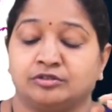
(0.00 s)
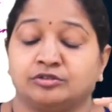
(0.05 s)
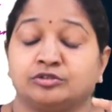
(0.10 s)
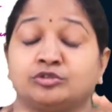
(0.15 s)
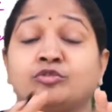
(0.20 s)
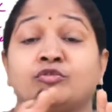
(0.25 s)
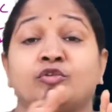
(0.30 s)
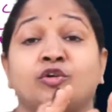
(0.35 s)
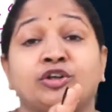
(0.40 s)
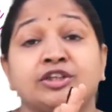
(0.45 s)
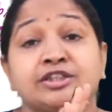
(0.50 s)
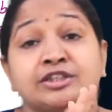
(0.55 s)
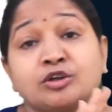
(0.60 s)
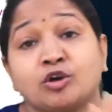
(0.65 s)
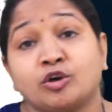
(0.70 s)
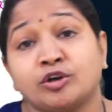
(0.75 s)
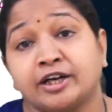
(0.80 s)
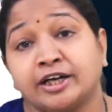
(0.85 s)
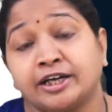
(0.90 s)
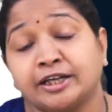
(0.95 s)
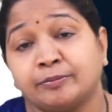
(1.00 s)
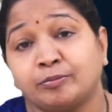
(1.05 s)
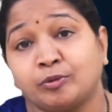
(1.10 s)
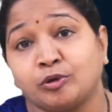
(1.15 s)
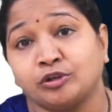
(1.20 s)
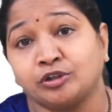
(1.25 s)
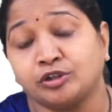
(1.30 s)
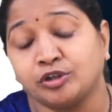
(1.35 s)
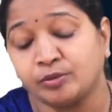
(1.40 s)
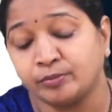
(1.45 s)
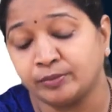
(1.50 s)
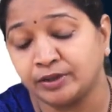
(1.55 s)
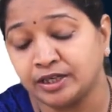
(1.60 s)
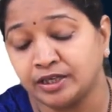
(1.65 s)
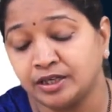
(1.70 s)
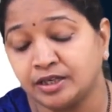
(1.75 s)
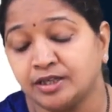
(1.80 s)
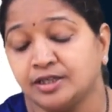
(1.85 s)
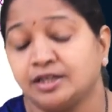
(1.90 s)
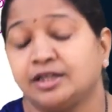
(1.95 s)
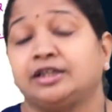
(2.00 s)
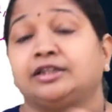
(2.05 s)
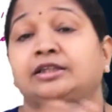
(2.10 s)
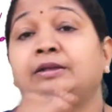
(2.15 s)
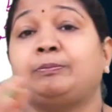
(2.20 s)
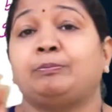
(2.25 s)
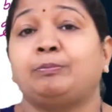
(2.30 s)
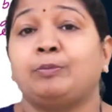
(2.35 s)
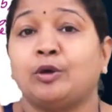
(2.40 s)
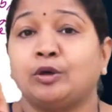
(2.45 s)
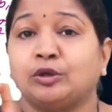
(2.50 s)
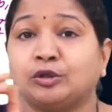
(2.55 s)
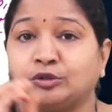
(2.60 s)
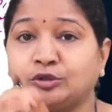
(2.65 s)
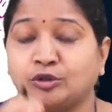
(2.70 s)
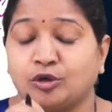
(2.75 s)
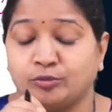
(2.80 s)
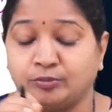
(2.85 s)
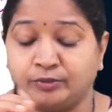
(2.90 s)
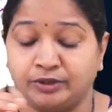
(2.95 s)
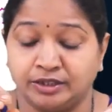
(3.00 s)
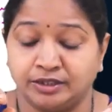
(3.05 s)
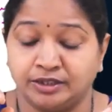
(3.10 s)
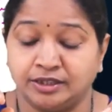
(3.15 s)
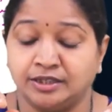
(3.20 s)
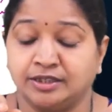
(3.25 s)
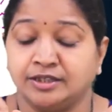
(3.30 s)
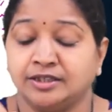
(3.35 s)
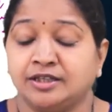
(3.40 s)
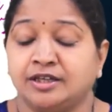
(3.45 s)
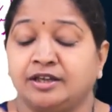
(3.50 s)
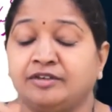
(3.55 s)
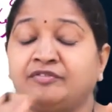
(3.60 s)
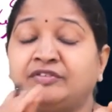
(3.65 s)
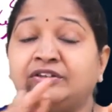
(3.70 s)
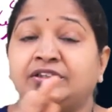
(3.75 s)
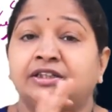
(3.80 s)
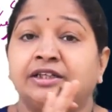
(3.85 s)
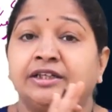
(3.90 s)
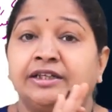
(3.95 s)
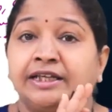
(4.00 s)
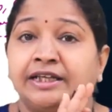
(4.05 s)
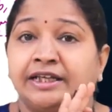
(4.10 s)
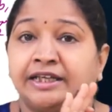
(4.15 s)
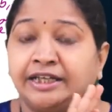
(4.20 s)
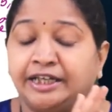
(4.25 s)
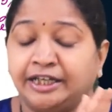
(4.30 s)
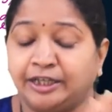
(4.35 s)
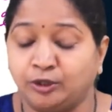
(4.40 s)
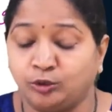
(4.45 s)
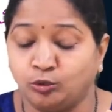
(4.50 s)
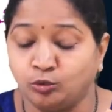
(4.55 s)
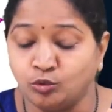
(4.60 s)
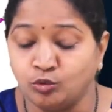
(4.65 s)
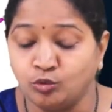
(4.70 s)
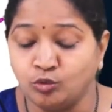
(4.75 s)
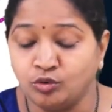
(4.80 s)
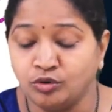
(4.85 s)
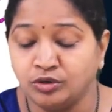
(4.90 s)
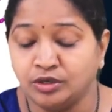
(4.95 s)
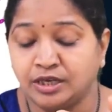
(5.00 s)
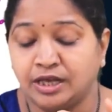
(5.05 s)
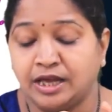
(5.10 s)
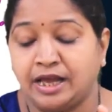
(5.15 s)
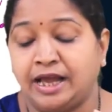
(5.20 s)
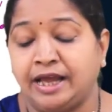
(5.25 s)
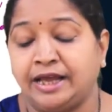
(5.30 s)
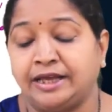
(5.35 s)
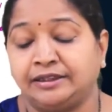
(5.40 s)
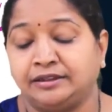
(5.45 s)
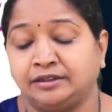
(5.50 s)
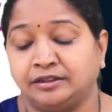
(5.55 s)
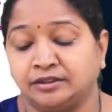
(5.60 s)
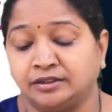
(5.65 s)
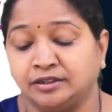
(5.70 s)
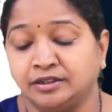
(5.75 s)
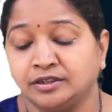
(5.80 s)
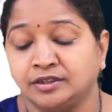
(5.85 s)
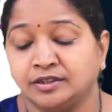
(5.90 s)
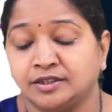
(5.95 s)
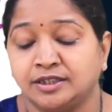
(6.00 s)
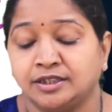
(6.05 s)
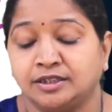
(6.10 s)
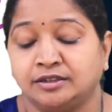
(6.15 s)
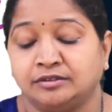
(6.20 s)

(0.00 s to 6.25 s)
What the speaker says: So what is a quadratic polynomial? The polynomial with the degree 2 and the